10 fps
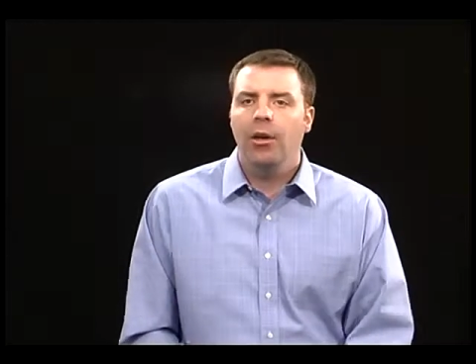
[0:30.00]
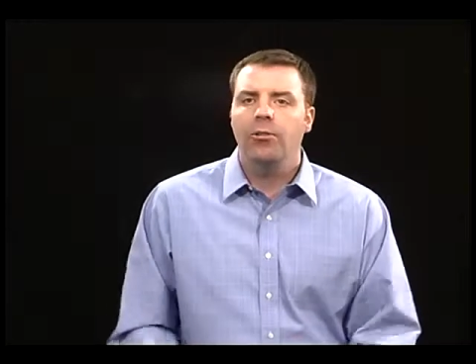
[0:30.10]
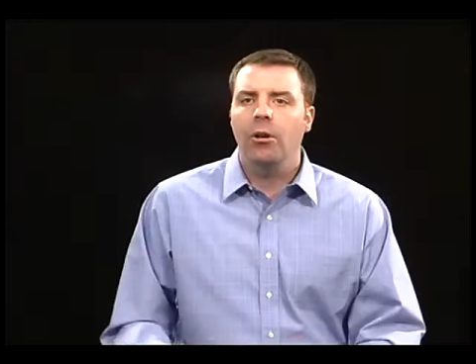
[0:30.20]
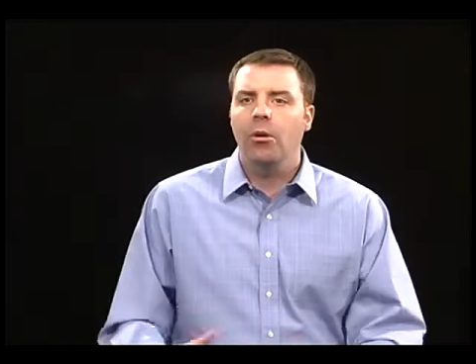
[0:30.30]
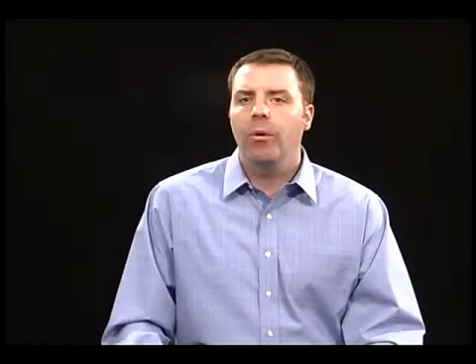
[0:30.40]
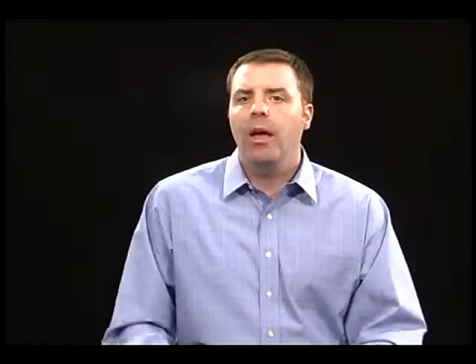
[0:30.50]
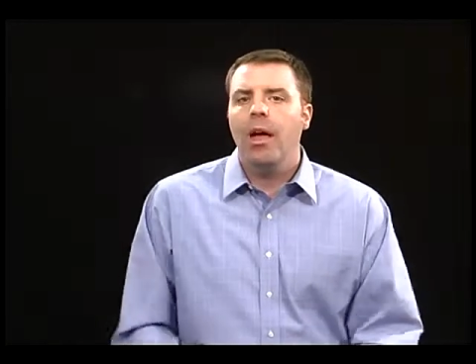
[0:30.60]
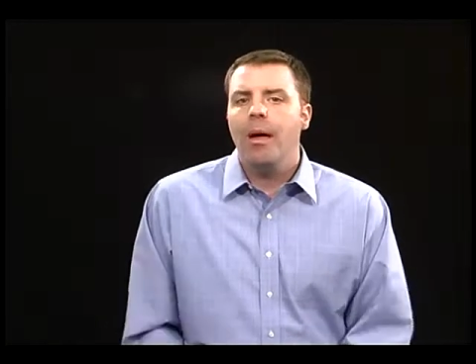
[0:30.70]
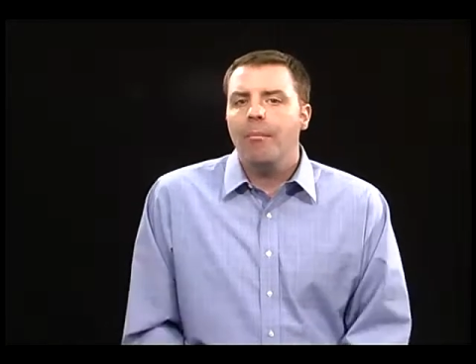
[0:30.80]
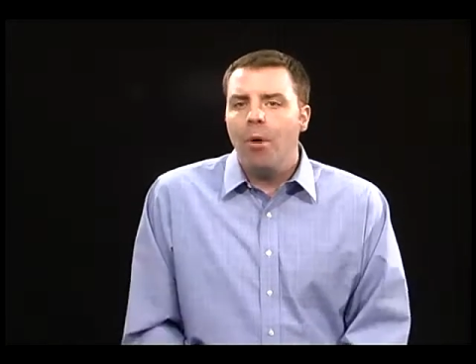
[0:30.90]
So
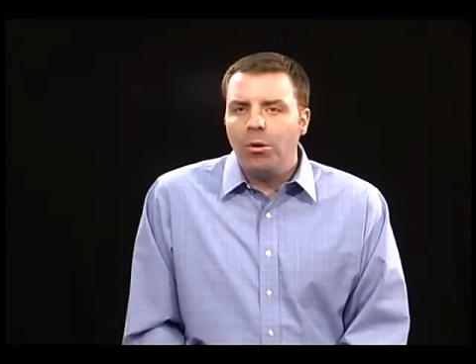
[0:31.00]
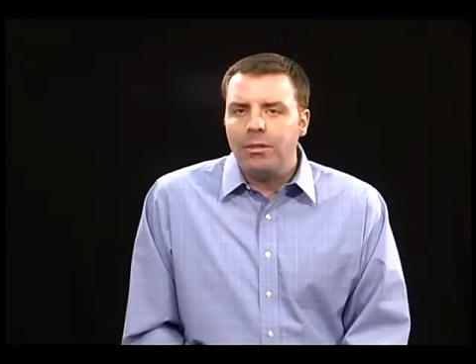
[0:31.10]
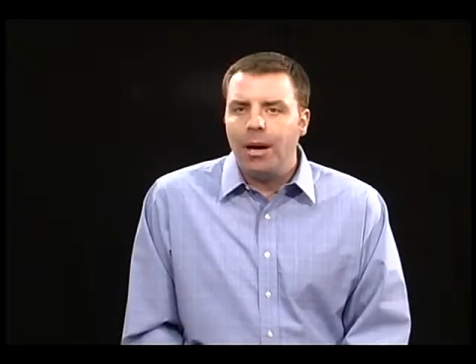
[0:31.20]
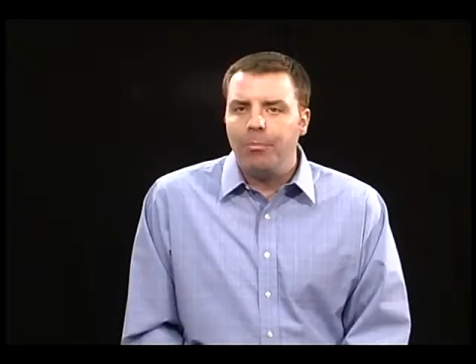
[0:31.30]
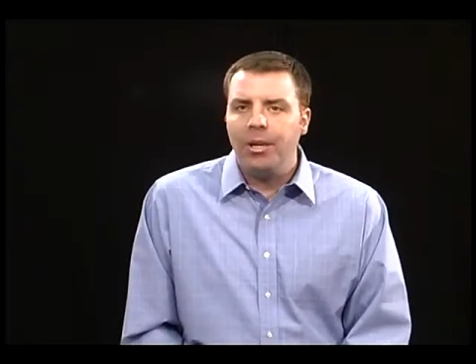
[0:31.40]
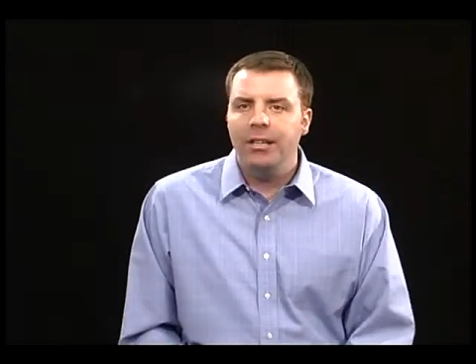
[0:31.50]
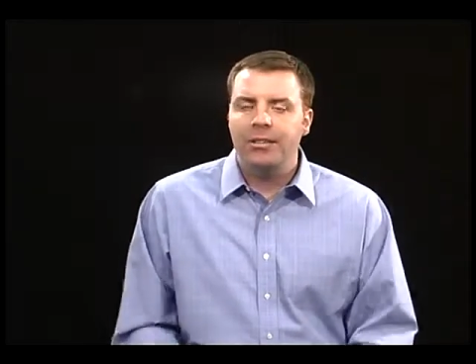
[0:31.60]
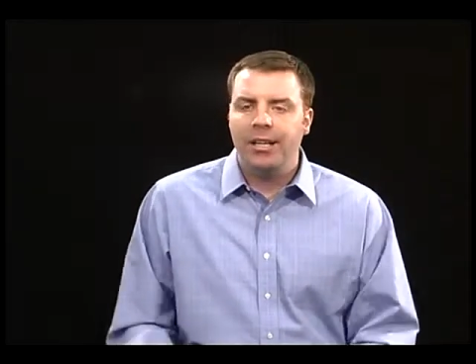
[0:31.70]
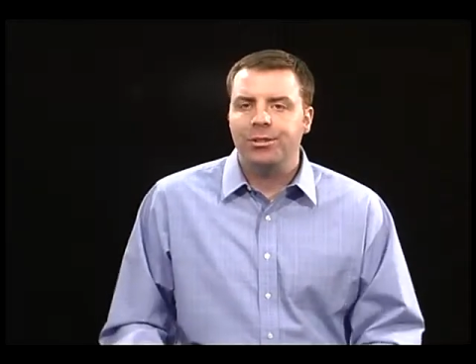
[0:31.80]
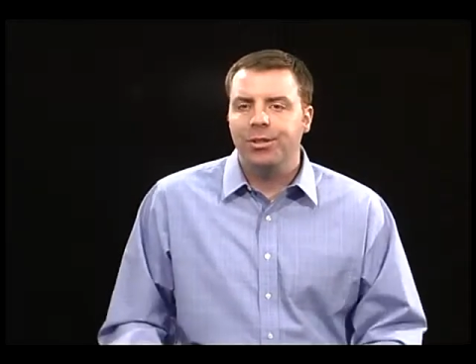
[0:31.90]
most
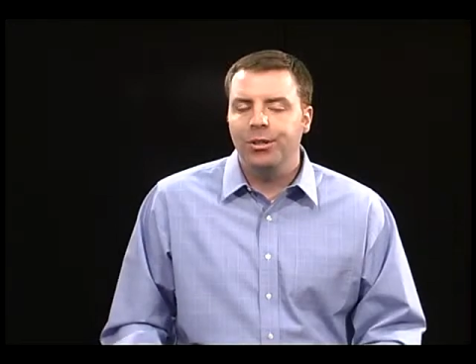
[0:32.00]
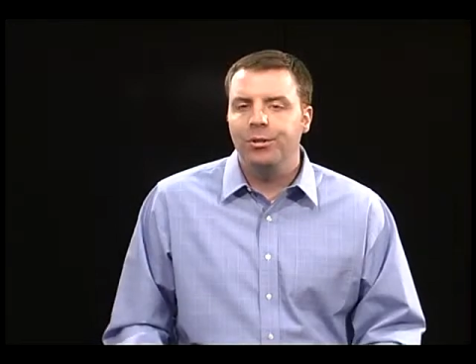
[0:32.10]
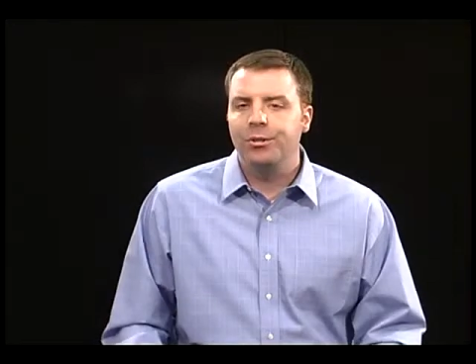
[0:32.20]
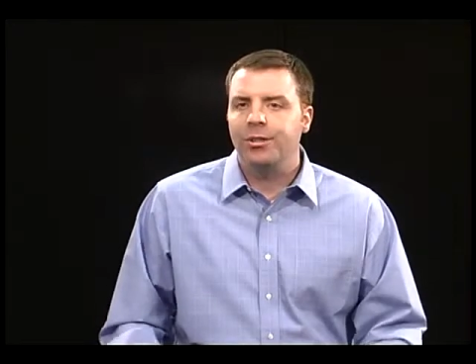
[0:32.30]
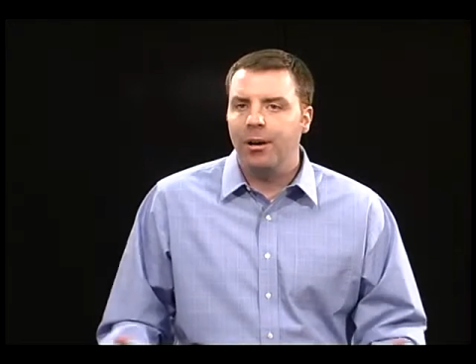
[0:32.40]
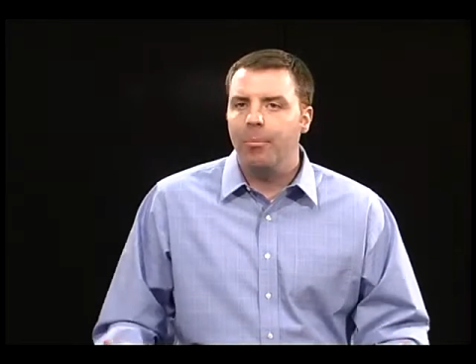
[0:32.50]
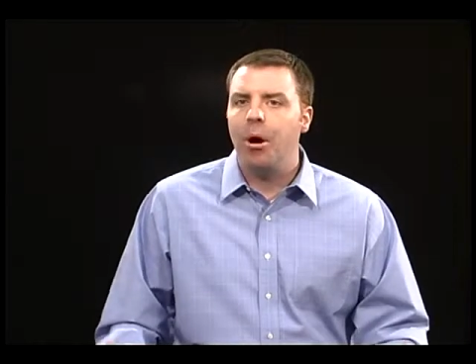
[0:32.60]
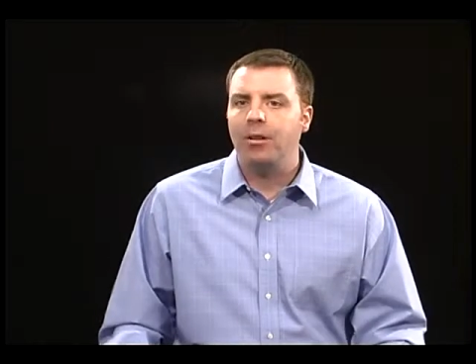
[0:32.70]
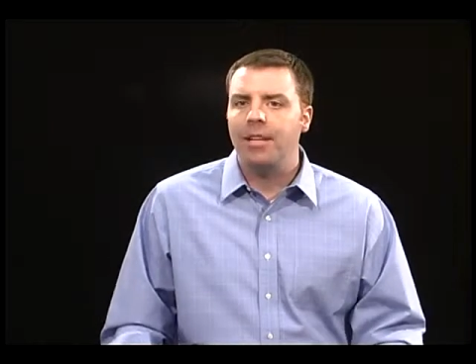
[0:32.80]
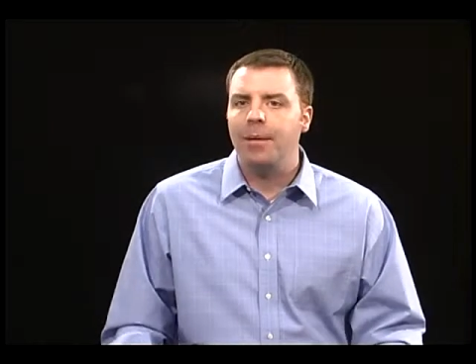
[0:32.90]
companies actually use
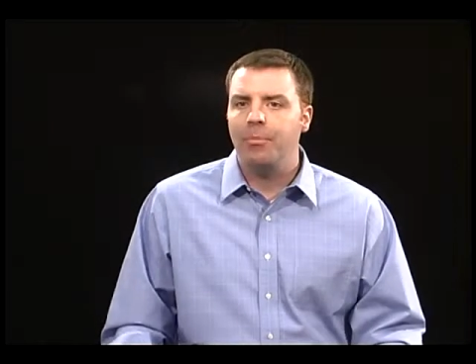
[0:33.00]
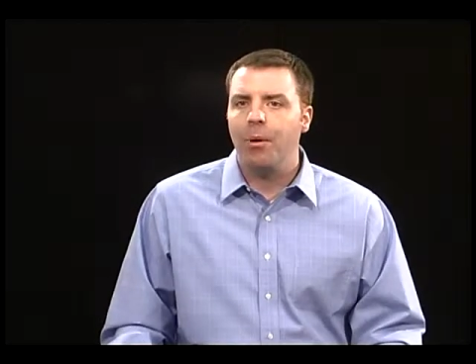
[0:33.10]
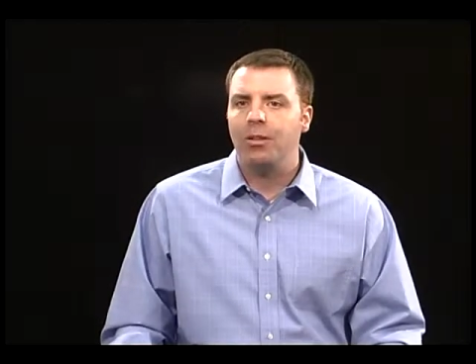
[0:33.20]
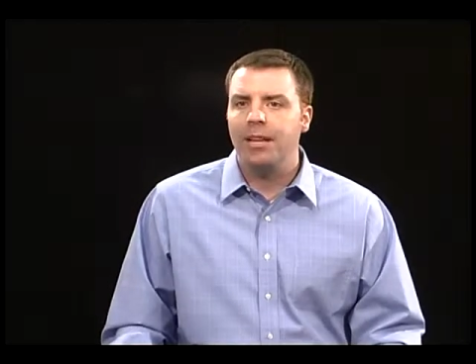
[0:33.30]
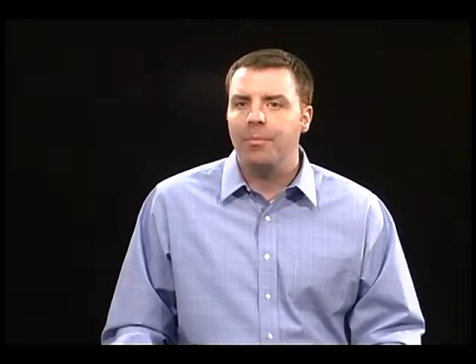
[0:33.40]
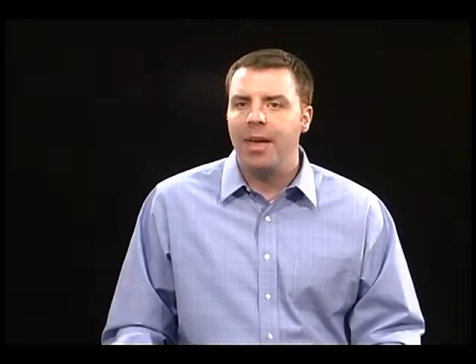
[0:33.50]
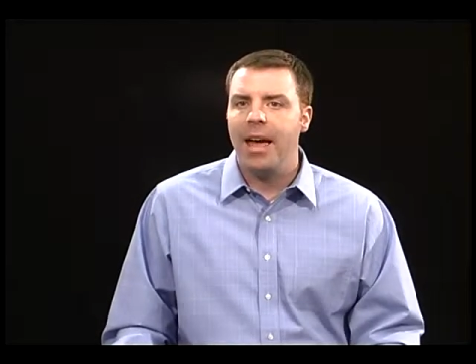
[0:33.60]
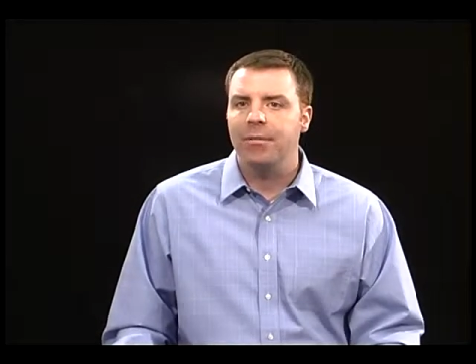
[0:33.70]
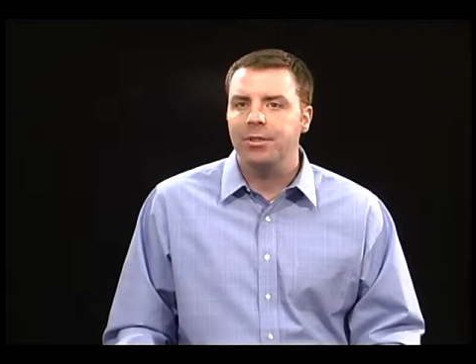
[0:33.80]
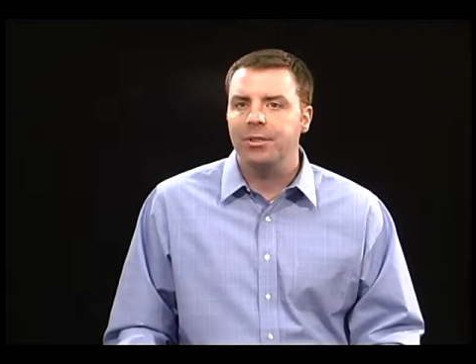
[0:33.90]
part-time
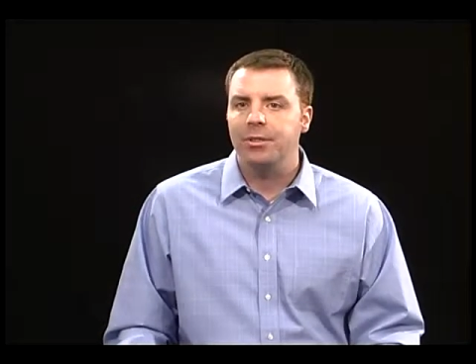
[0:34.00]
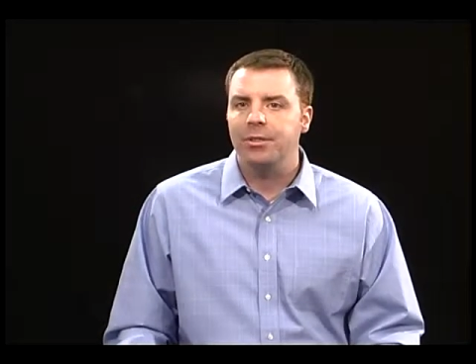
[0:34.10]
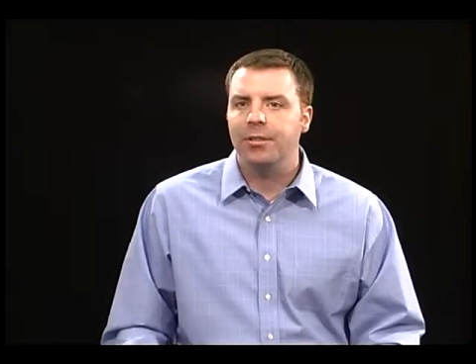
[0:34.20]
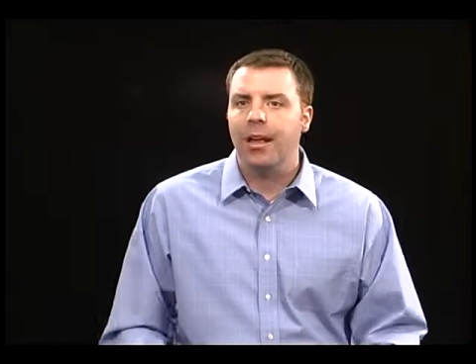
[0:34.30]
canvassers.